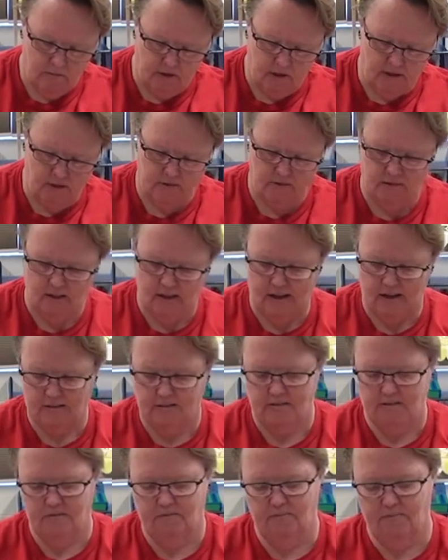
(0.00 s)
Got his
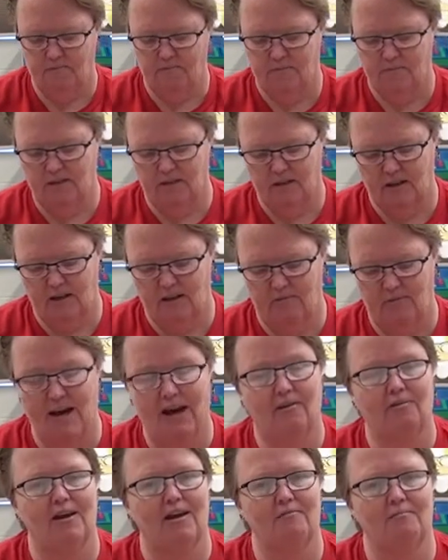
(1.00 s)
last. I've
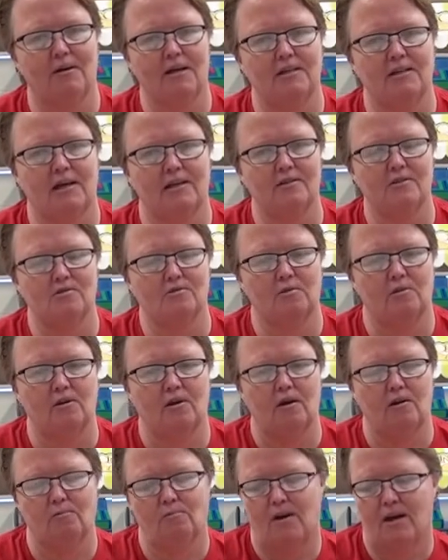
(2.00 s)
now gave my dinosaur
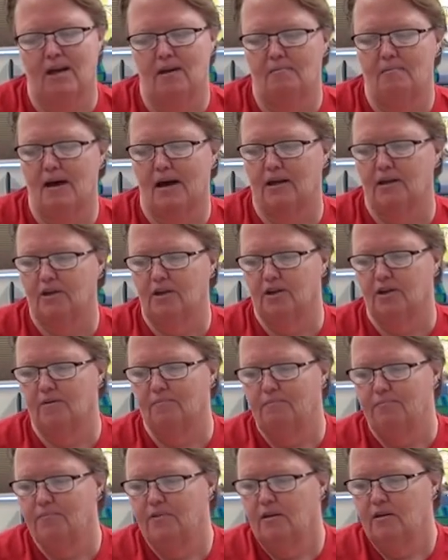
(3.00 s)
a red
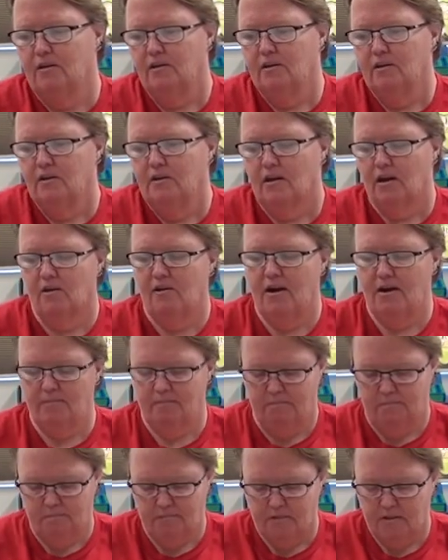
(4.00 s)
manicure.
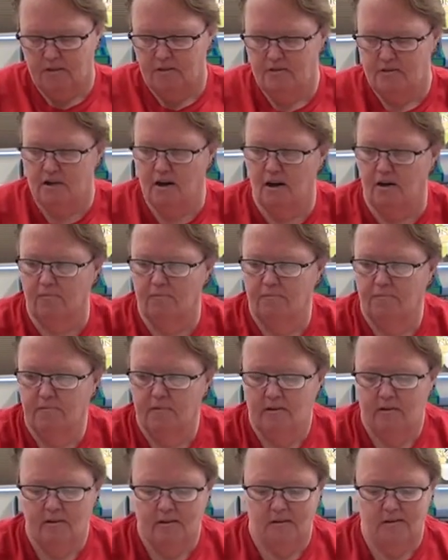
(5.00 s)
Alright. So
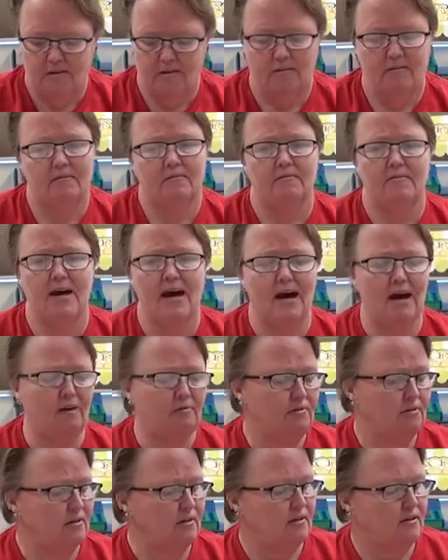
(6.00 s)

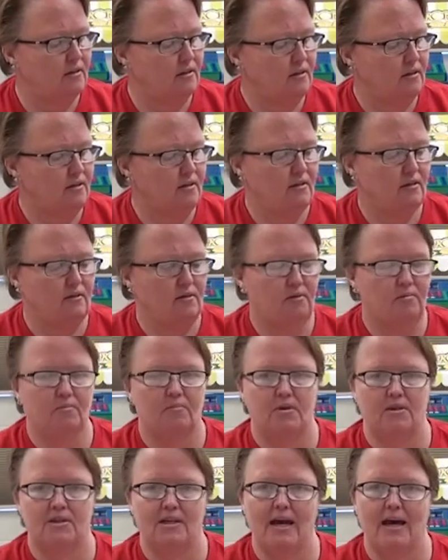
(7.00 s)
now
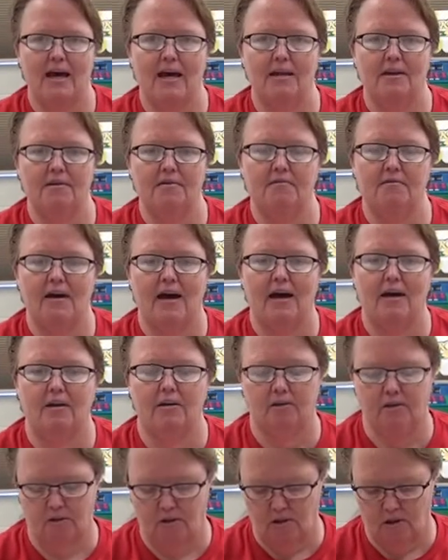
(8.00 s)
pretend
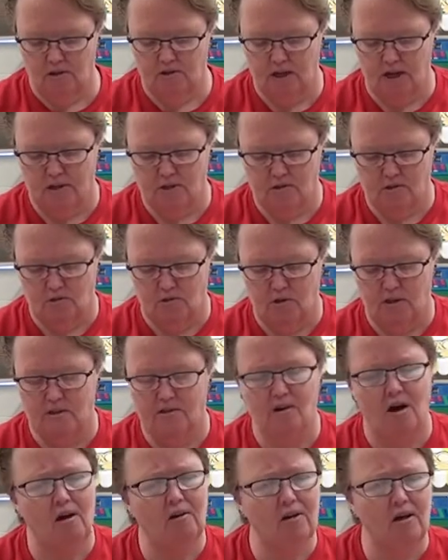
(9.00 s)
that your dinosaur
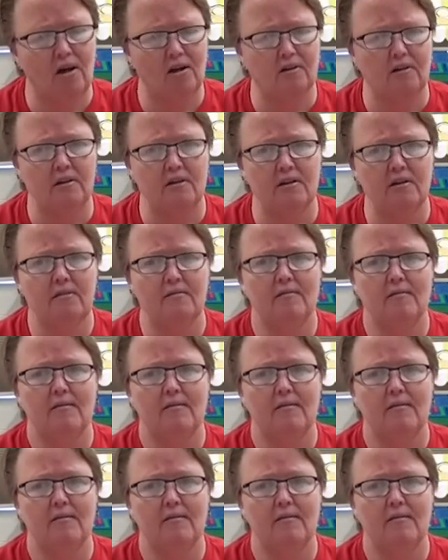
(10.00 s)
is all colored,